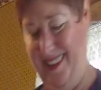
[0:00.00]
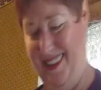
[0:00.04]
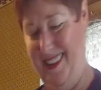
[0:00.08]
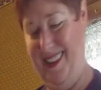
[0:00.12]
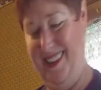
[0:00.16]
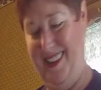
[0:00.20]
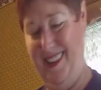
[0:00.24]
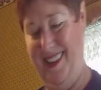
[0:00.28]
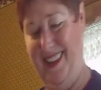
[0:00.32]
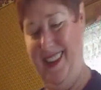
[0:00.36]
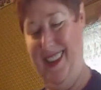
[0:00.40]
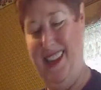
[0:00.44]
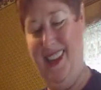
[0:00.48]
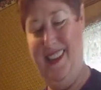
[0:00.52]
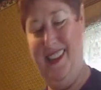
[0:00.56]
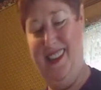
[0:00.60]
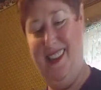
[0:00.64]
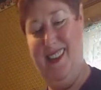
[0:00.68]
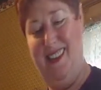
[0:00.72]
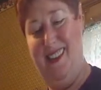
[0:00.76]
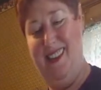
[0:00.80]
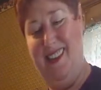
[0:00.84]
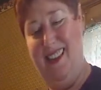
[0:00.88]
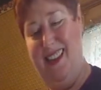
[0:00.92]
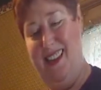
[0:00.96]
I think
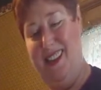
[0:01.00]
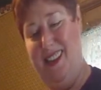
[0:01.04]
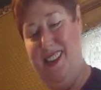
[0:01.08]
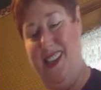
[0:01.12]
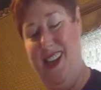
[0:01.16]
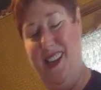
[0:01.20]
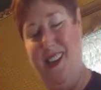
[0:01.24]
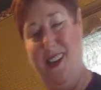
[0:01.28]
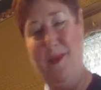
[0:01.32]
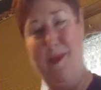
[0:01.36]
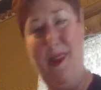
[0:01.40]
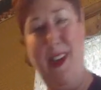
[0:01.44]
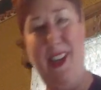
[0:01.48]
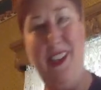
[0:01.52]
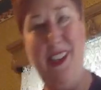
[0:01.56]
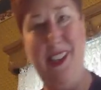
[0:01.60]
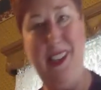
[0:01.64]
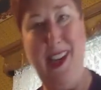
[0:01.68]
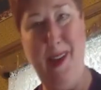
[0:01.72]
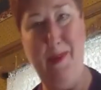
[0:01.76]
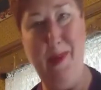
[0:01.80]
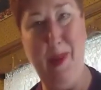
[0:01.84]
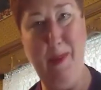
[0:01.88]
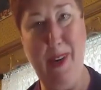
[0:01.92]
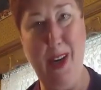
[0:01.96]
the thing is telling me it's
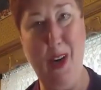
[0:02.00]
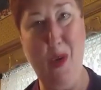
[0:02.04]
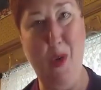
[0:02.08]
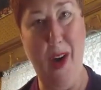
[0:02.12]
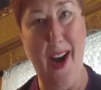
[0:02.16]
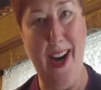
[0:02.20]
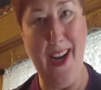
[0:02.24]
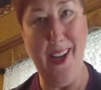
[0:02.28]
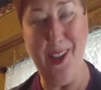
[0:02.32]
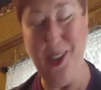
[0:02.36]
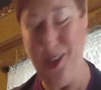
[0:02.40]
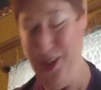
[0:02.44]
time to be quiet